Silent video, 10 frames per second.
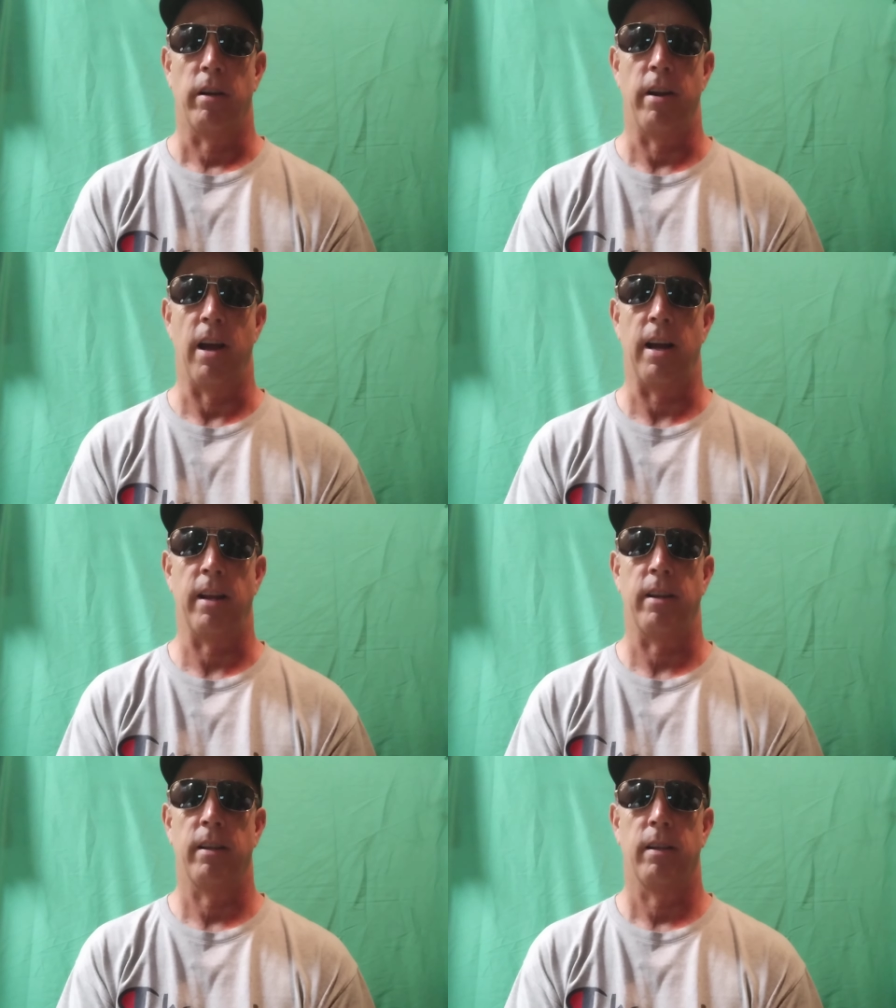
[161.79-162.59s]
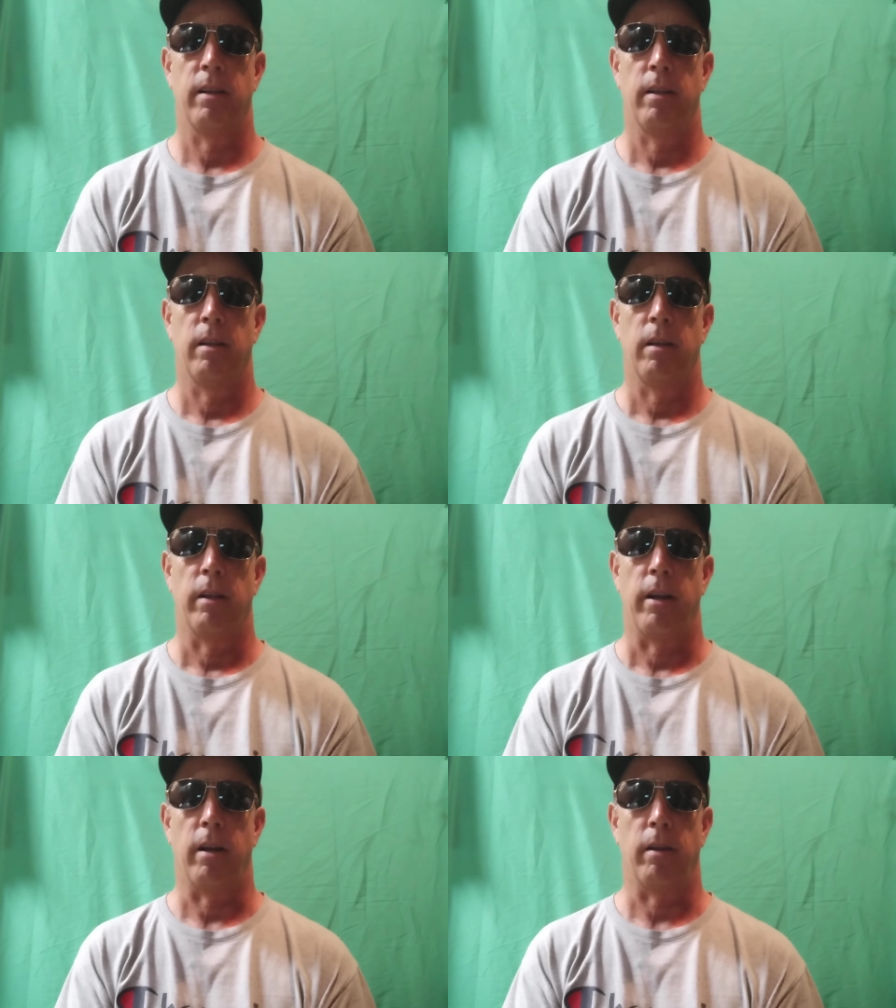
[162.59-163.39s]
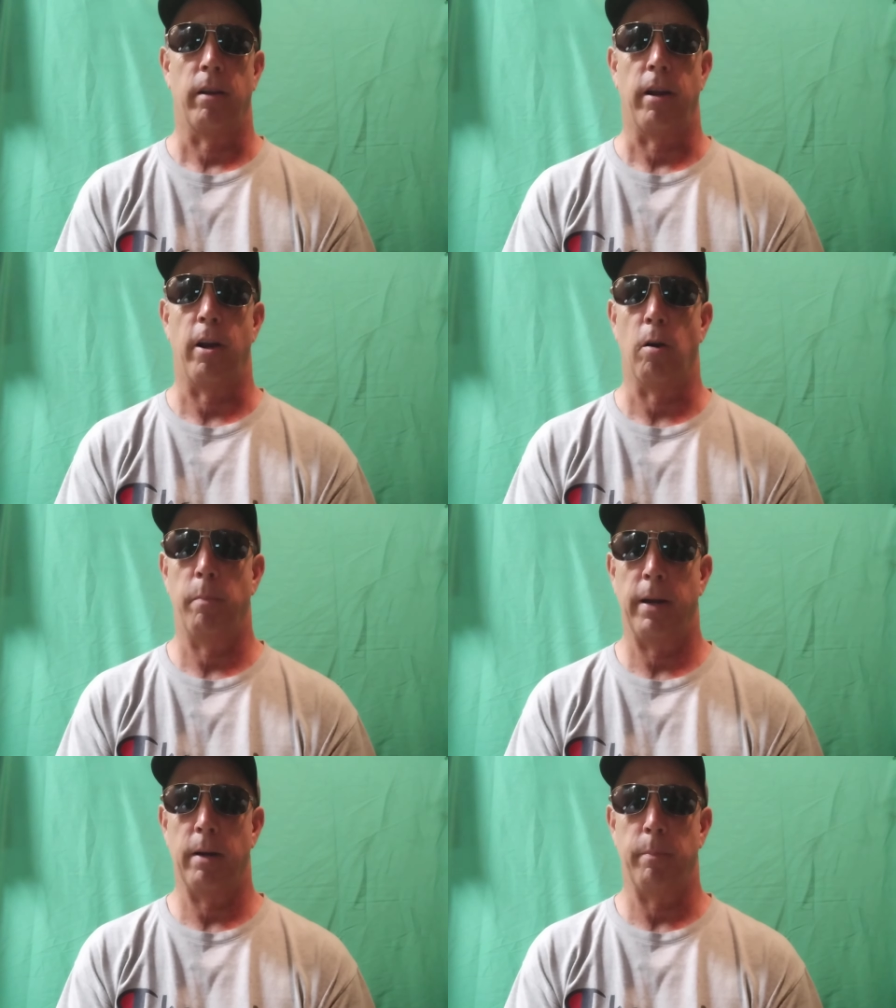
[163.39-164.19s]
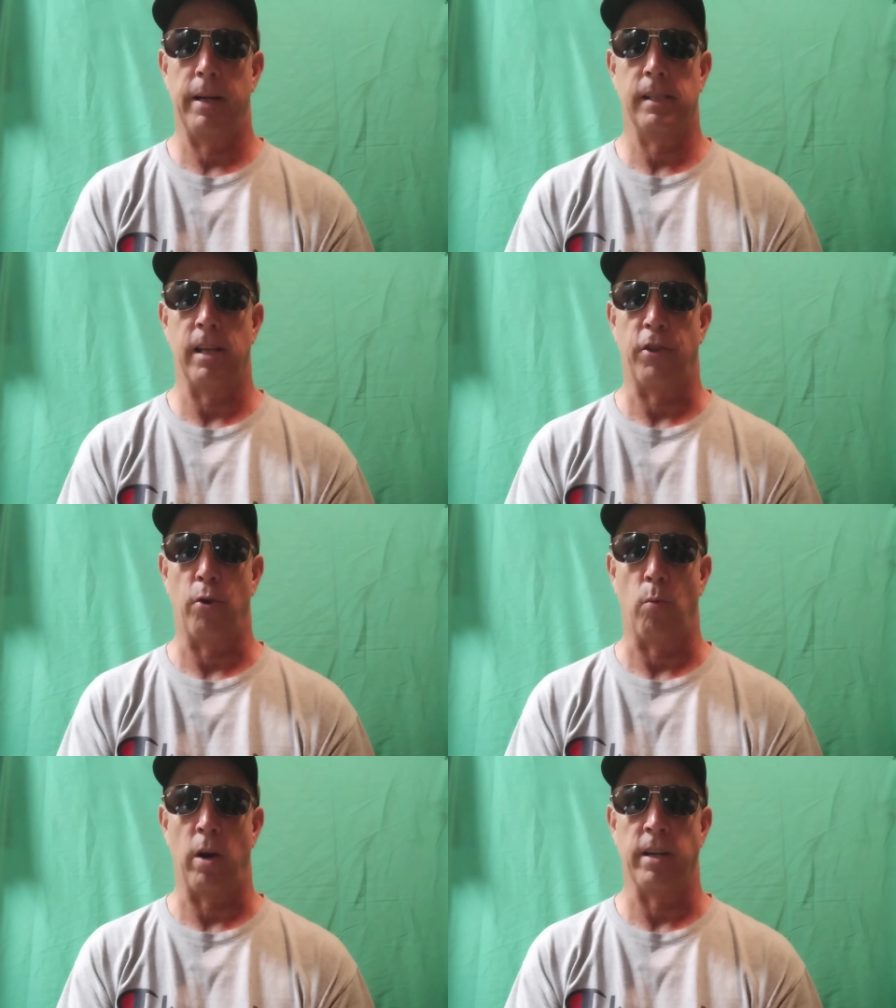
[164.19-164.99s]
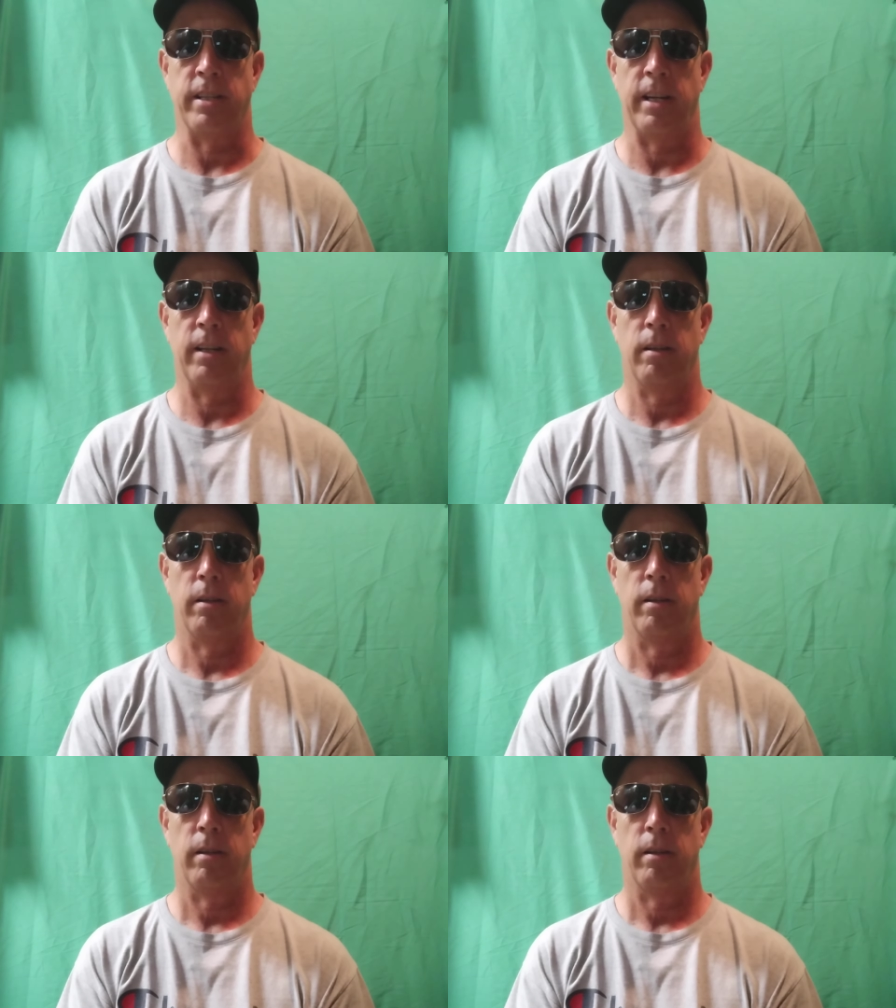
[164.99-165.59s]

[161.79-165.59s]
not Airbnbs that they're renting,